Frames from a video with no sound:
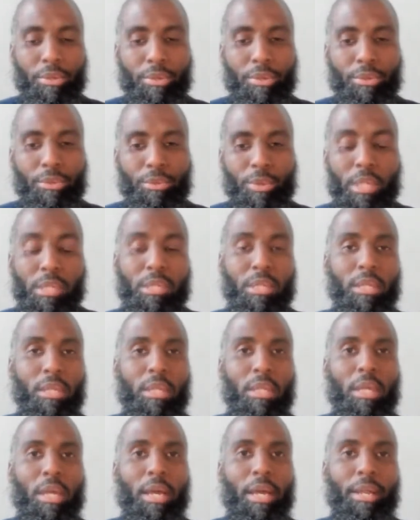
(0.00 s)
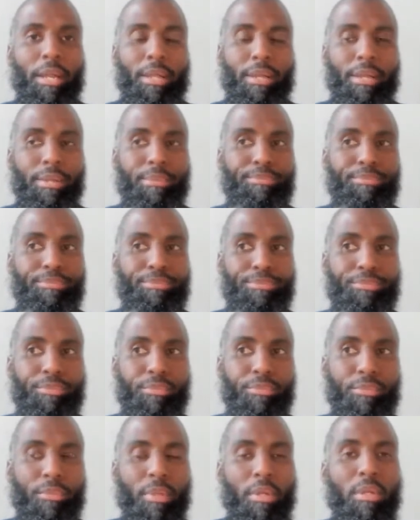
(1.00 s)
Recently, I had a
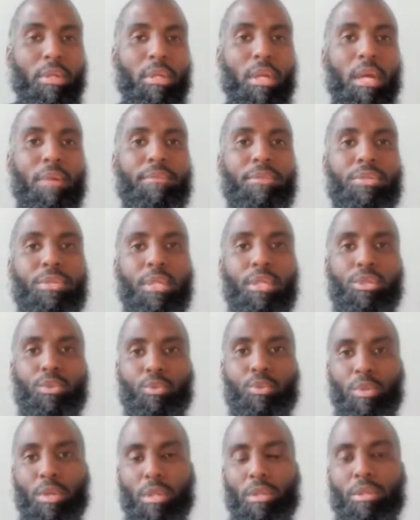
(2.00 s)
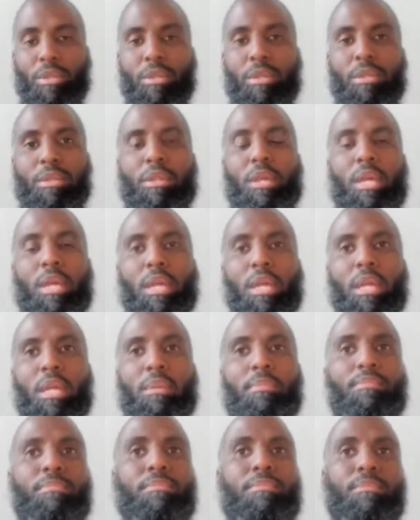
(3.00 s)
conversation with
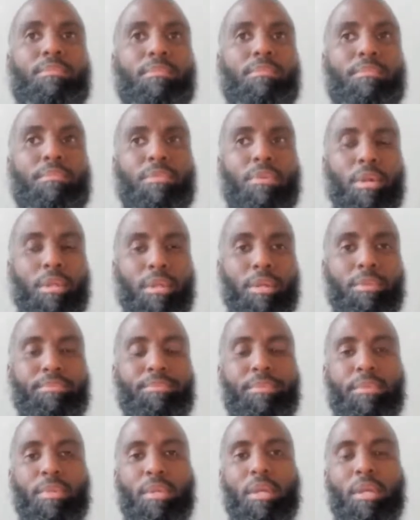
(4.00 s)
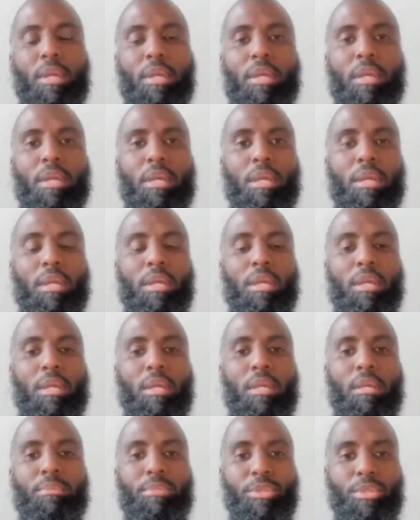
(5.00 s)
a brother,
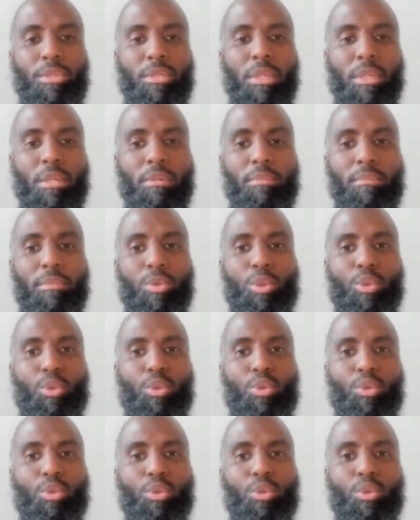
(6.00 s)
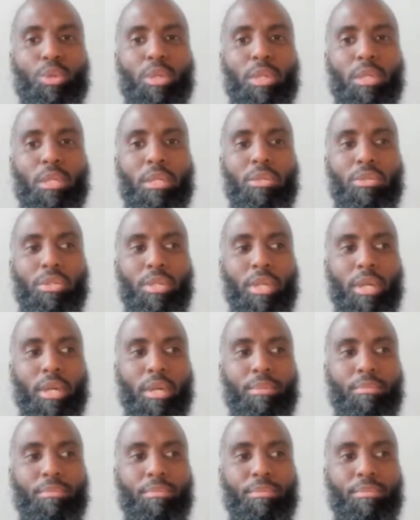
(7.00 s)
a Muslim, who is
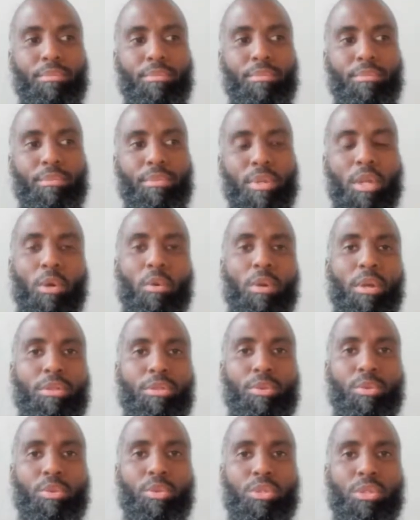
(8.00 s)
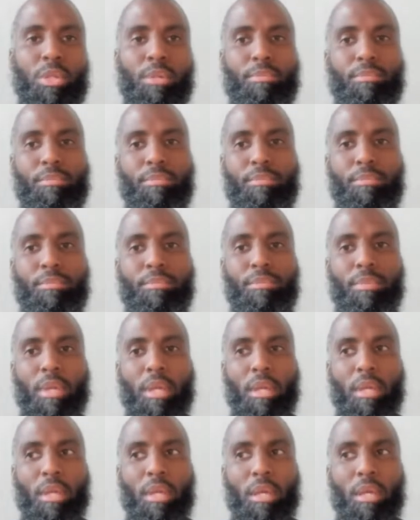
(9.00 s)
going through some
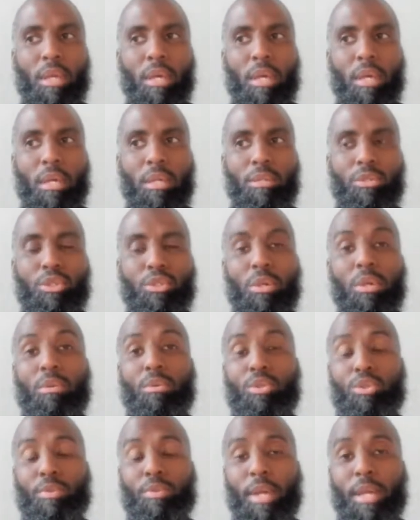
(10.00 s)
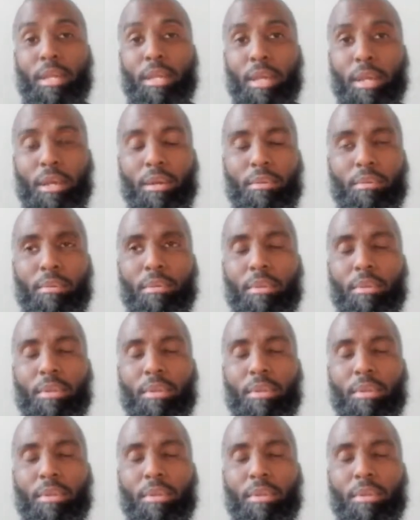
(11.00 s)
struggles right now.